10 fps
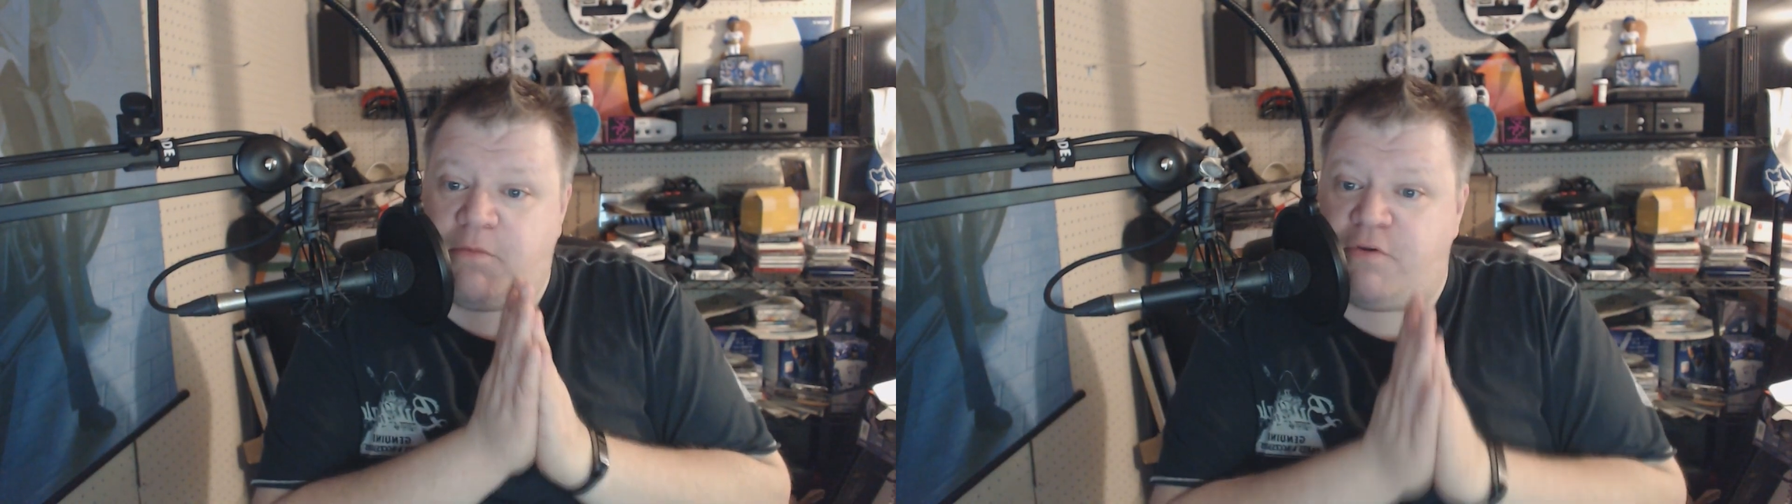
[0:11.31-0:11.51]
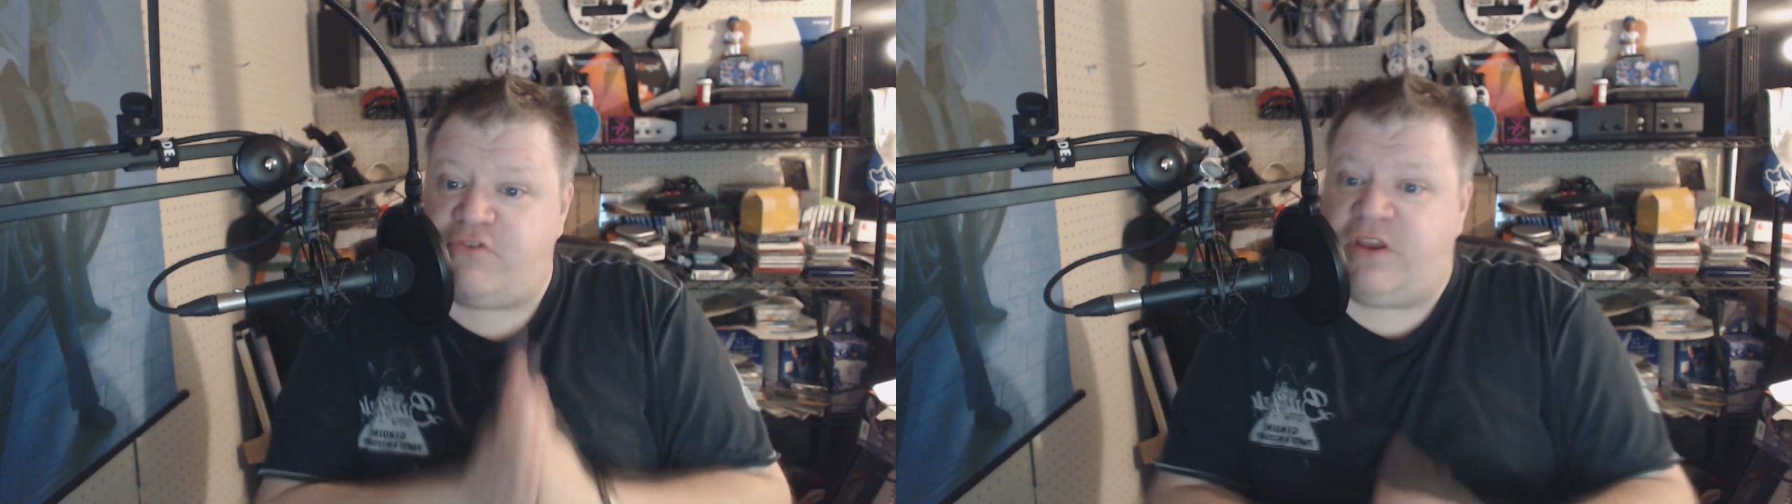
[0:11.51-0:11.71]

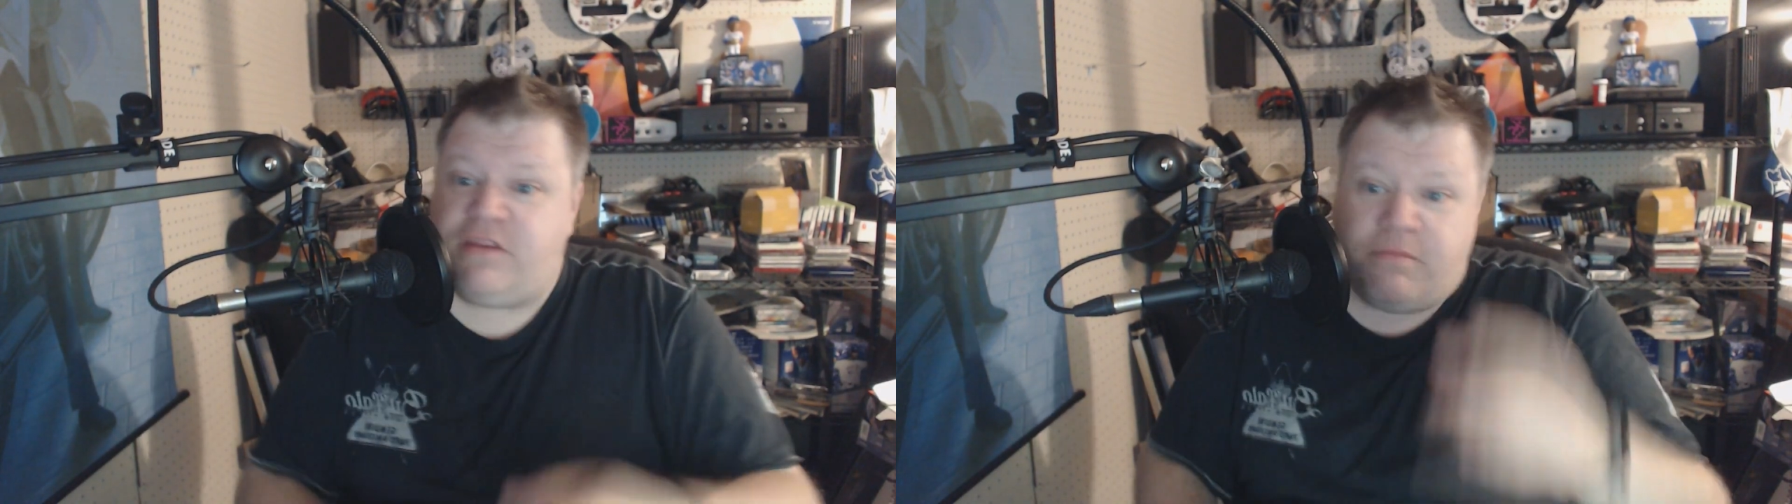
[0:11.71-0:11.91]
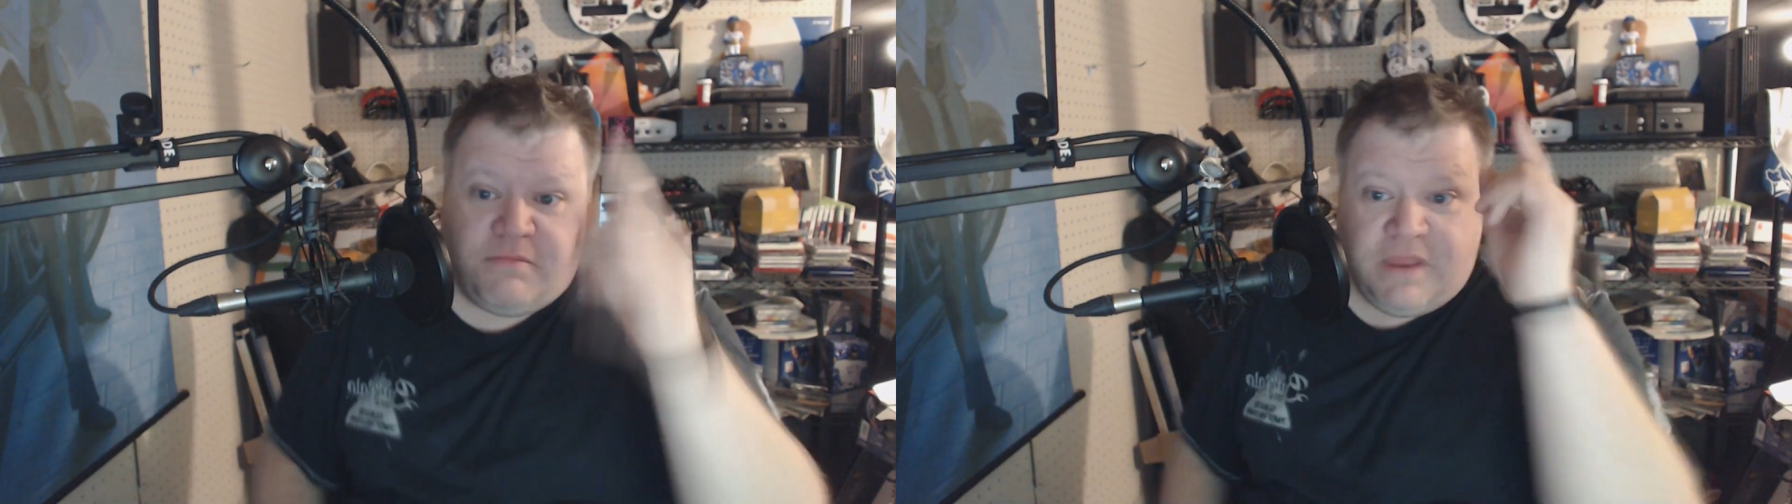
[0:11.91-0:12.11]
Project.
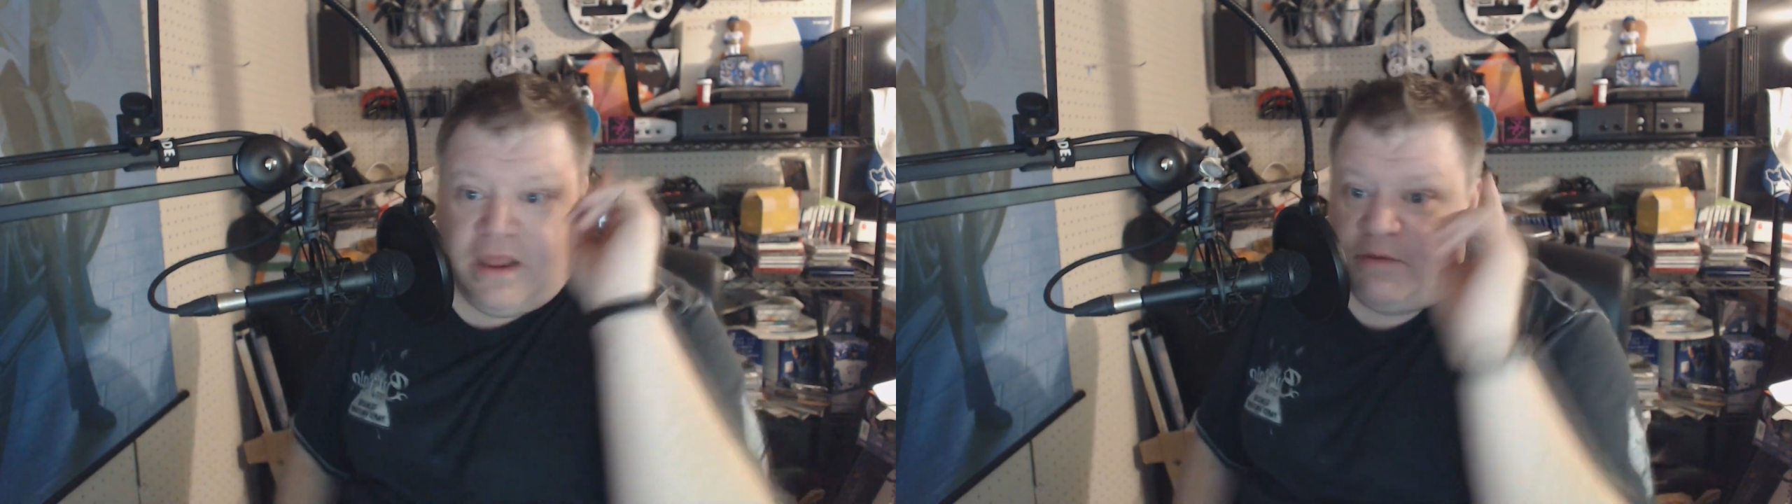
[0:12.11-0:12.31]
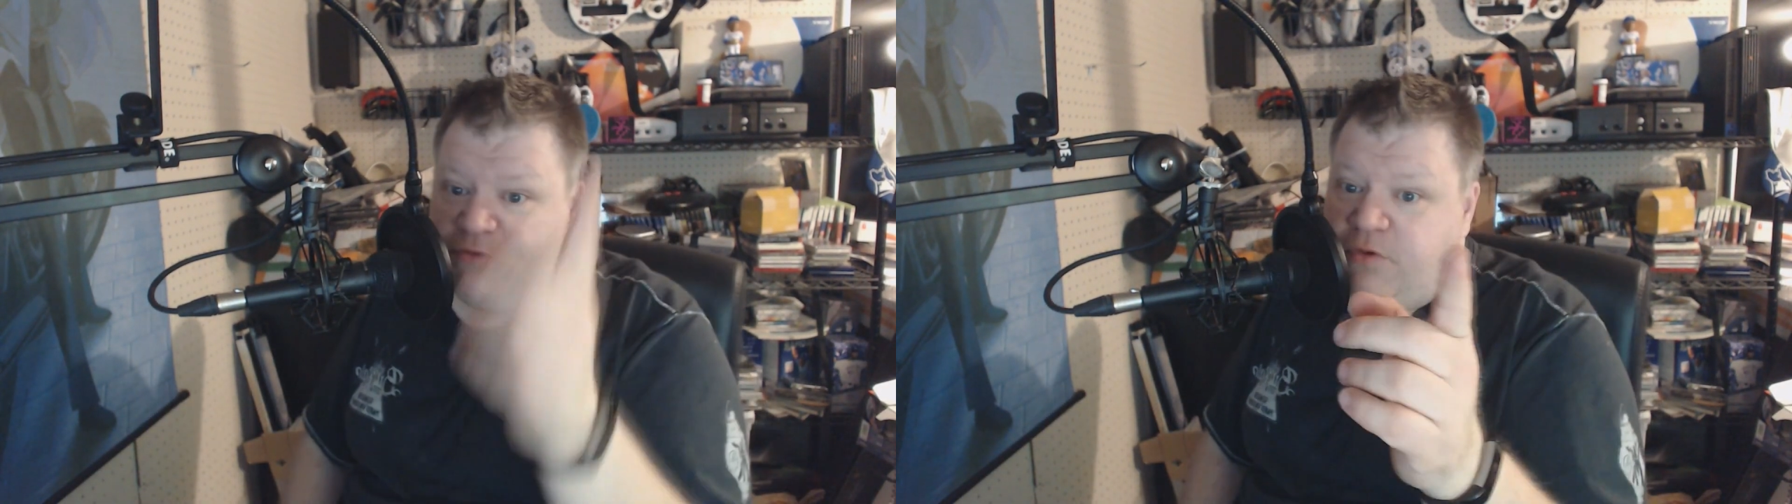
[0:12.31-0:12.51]
My
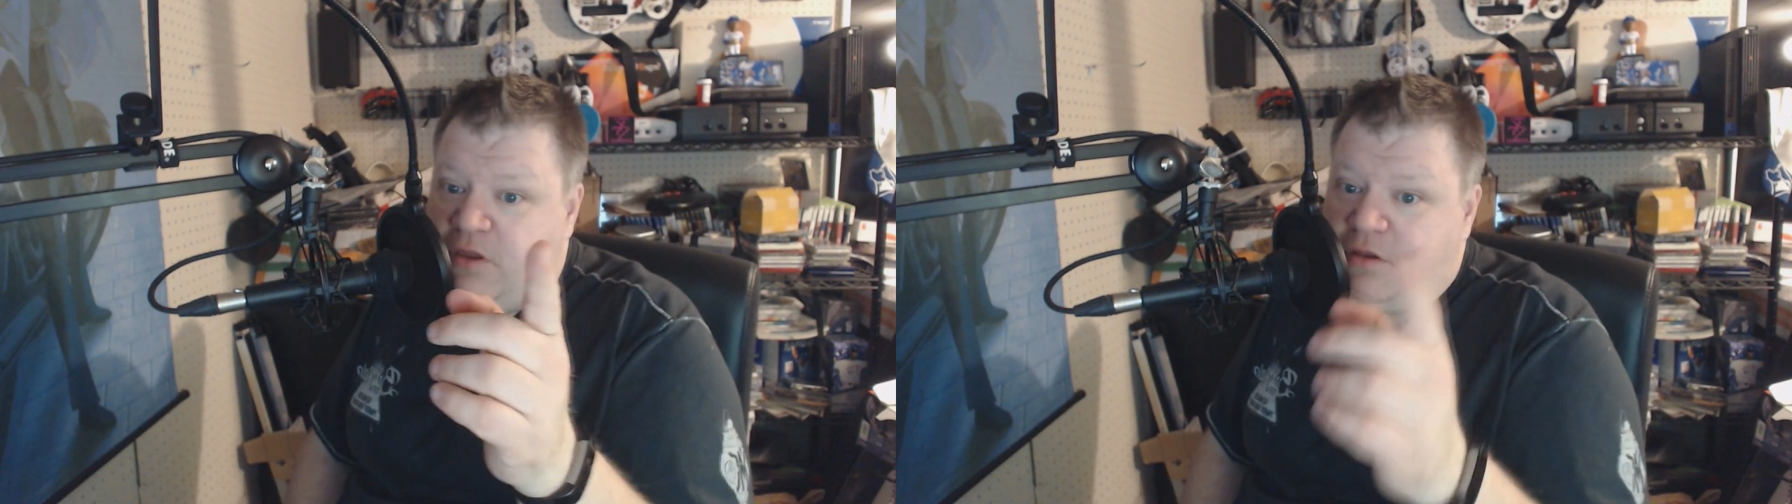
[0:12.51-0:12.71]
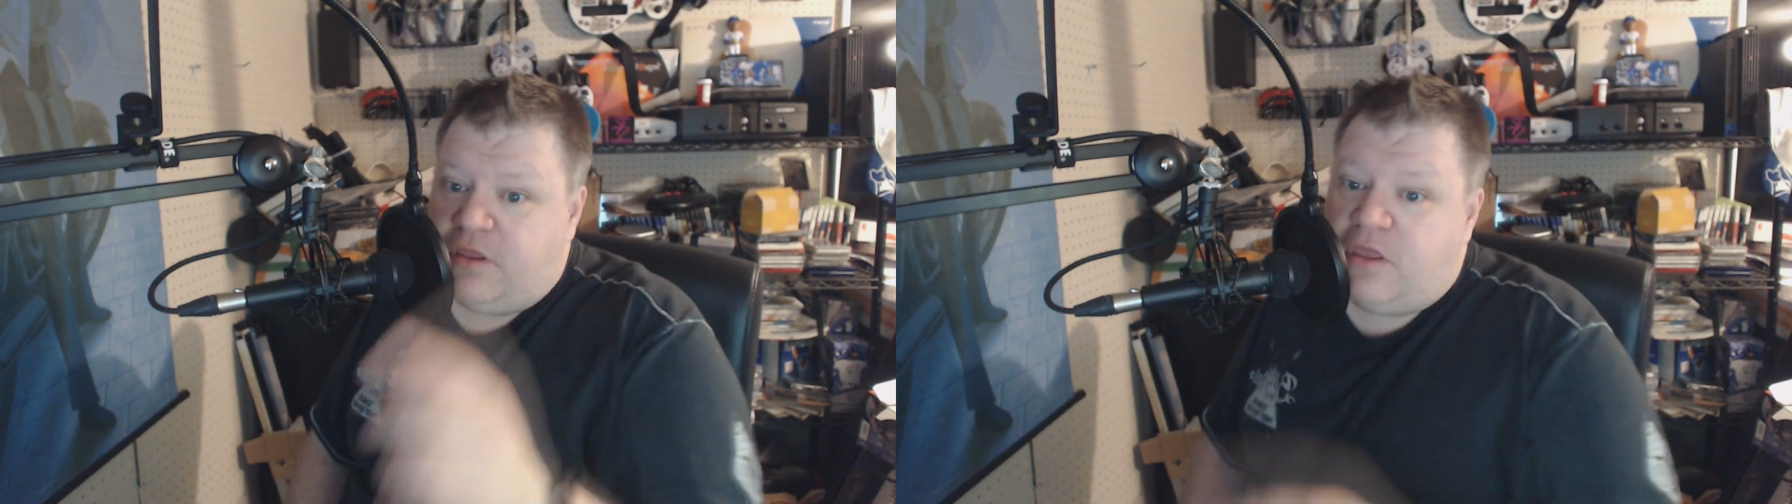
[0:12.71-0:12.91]
name is Ron.